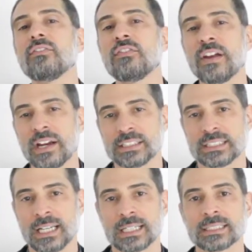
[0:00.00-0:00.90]

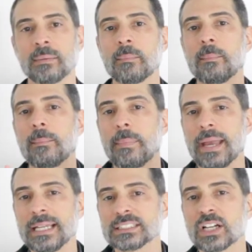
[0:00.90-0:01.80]
Fairtech,
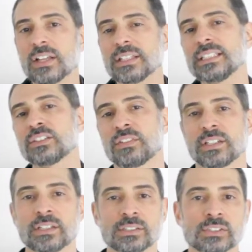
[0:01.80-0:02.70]
based on these
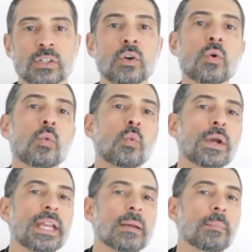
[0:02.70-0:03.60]
figures,
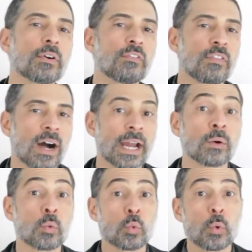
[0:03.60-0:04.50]
we provide
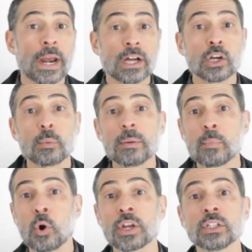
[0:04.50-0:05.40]
regular
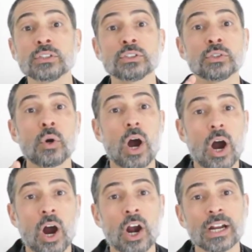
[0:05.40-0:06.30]
reporting to
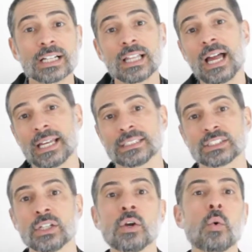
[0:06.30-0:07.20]
our
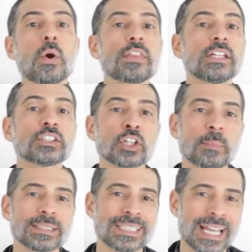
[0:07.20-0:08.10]
clients with
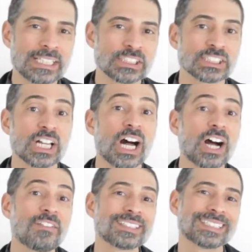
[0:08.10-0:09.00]
interpretations
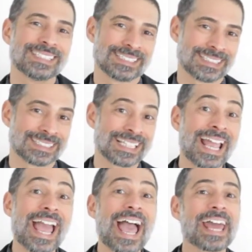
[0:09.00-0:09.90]
of the statistics
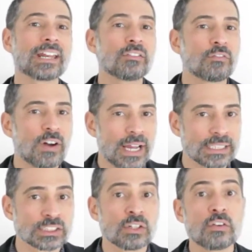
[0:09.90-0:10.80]
and
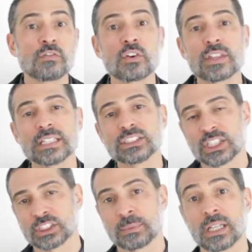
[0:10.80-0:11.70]
advice for the
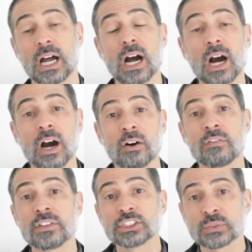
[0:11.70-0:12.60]
adjustment
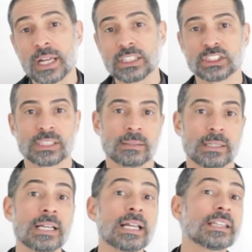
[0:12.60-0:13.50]
of the strategy.
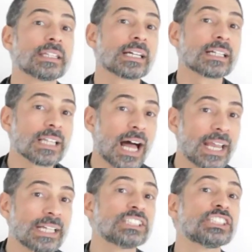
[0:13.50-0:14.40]
The
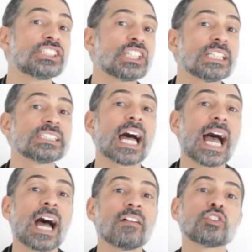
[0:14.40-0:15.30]
clients just
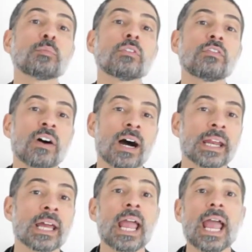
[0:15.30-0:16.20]
have to
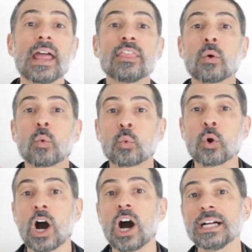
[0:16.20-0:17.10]
provide the
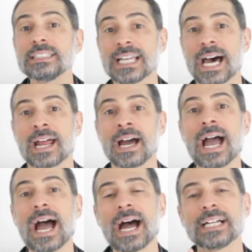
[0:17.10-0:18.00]
raw data
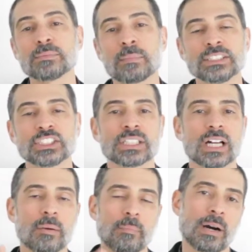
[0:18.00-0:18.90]
as mentioned
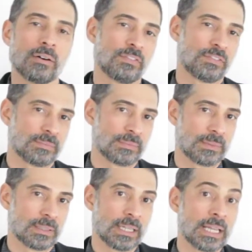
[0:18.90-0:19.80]
above.
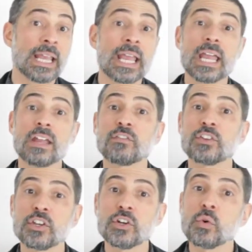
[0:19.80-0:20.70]
If
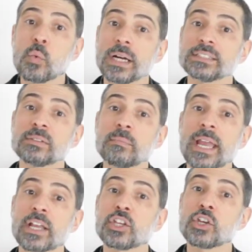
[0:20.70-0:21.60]
you want to
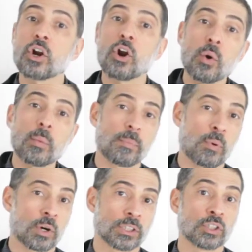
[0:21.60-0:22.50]
make your own
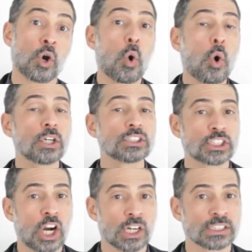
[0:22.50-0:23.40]
report or
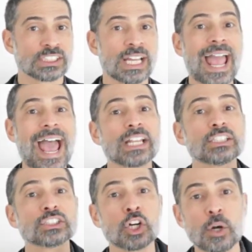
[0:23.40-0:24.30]
charts and
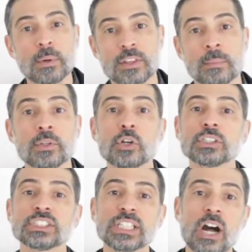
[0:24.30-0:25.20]
interpret them
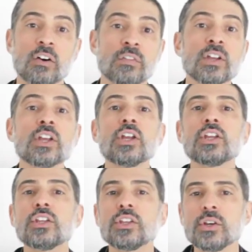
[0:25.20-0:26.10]
yourself,
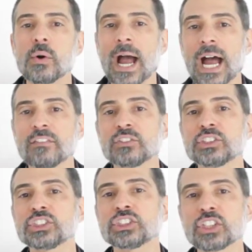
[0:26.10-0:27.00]
you have to
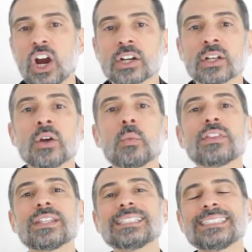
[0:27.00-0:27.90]
start
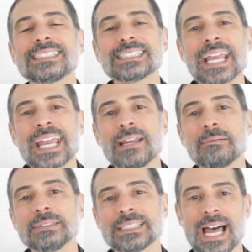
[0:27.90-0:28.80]
with the
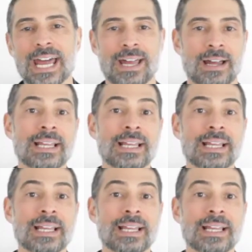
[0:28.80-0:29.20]
same data.